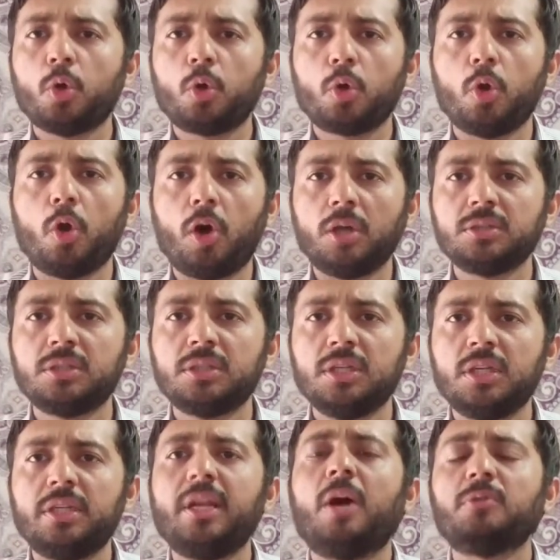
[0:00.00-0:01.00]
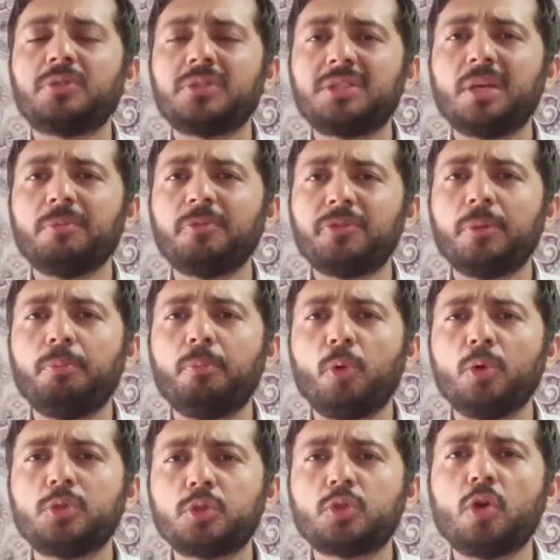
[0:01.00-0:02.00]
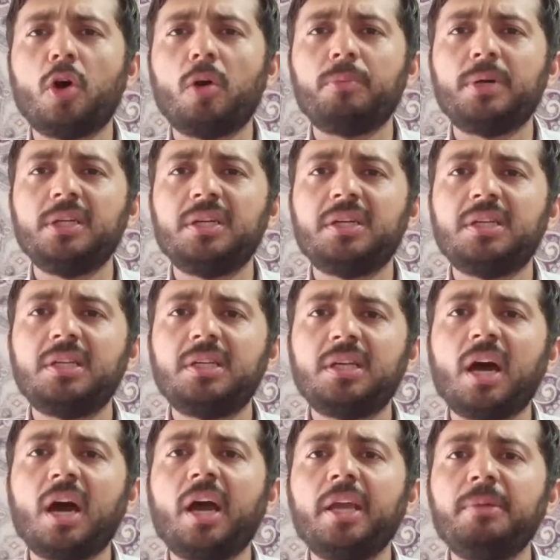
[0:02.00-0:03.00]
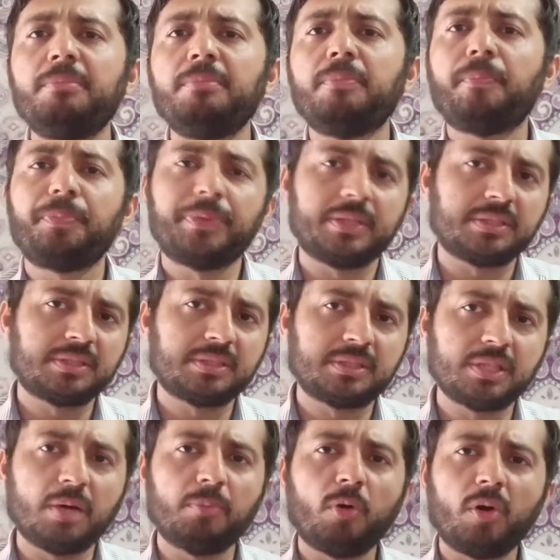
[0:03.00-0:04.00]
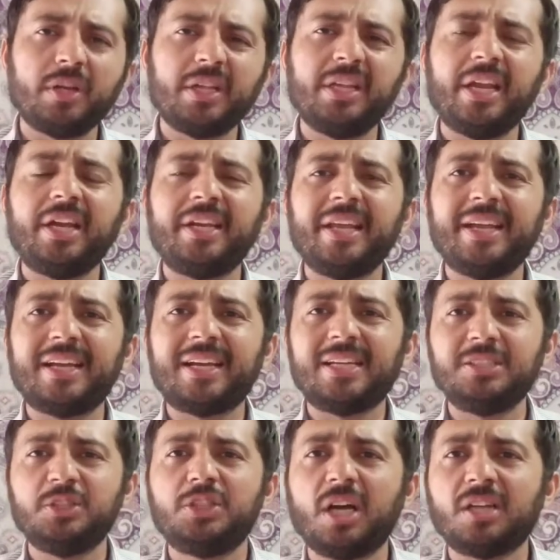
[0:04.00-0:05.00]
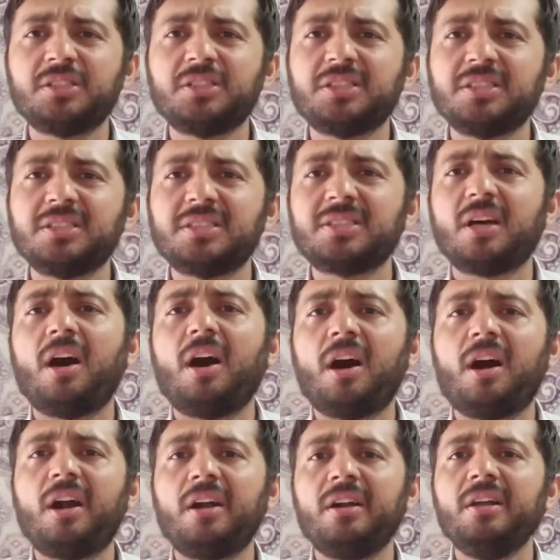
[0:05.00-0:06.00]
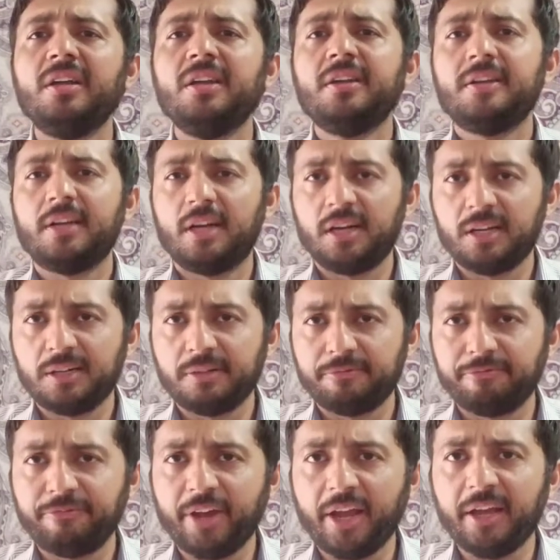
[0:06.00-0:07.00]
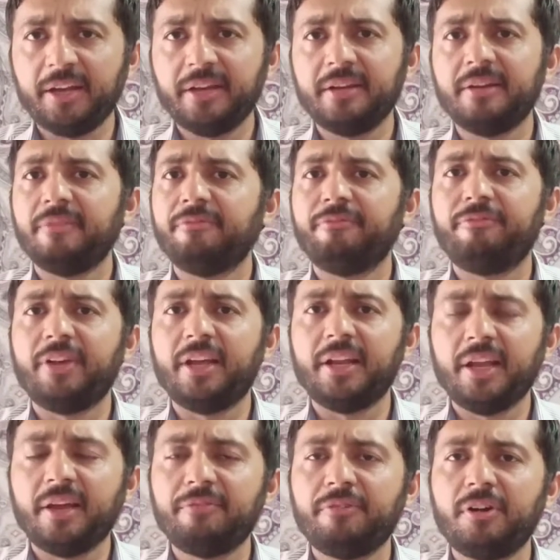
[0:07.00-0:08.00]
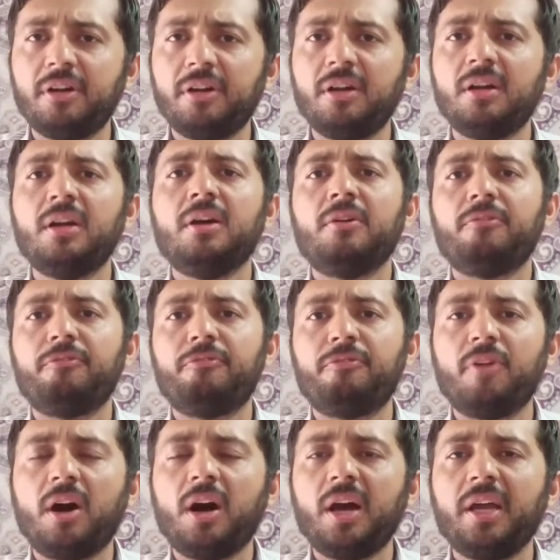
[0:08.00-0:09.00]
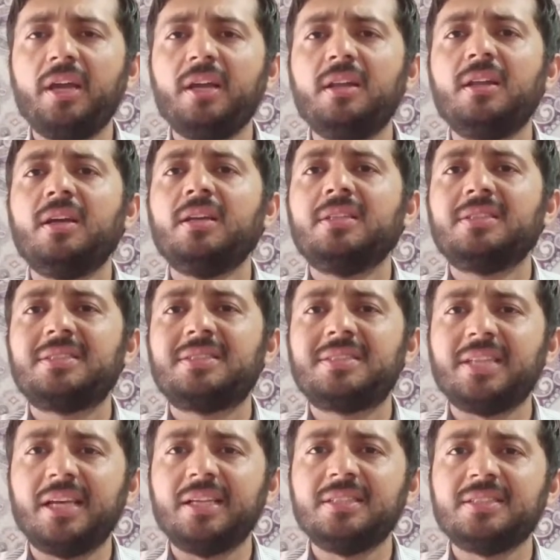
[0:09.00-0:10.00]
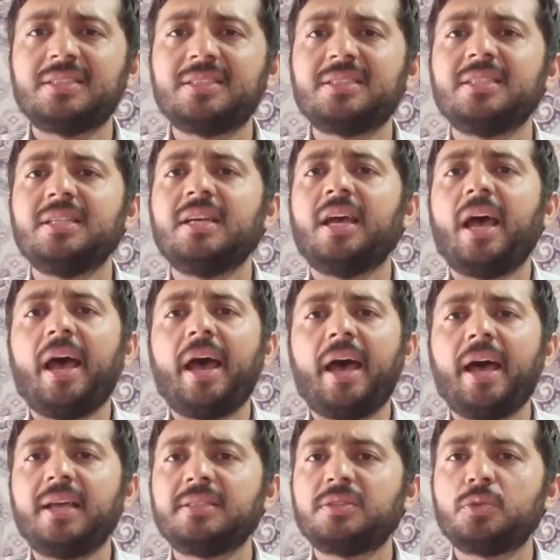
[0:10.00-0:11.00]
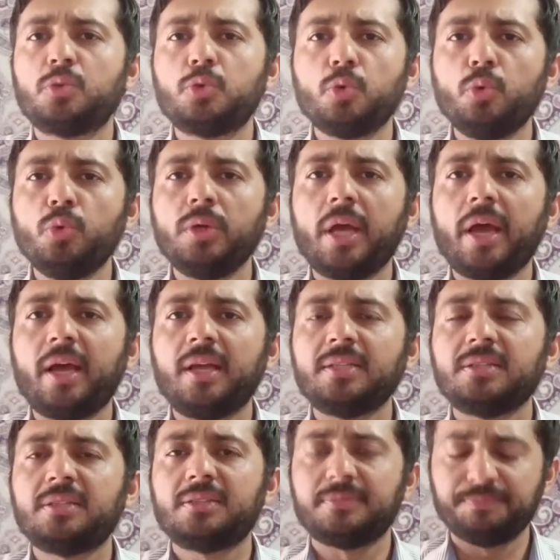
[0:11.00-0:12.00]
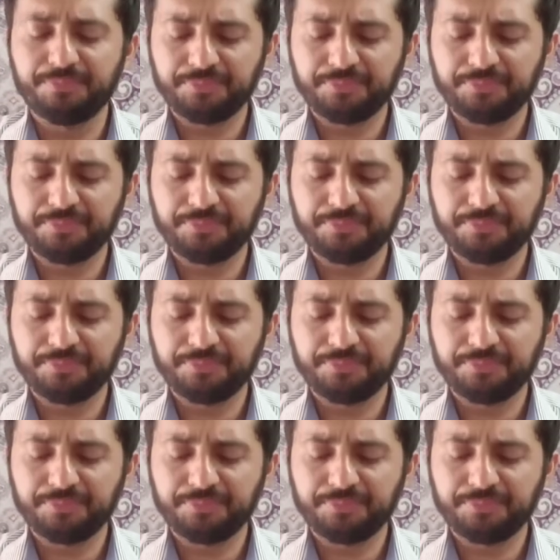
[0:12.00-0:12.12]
clause. Now, some of the most common time subordinating conjunctions are when, whenever, while, since, as soon as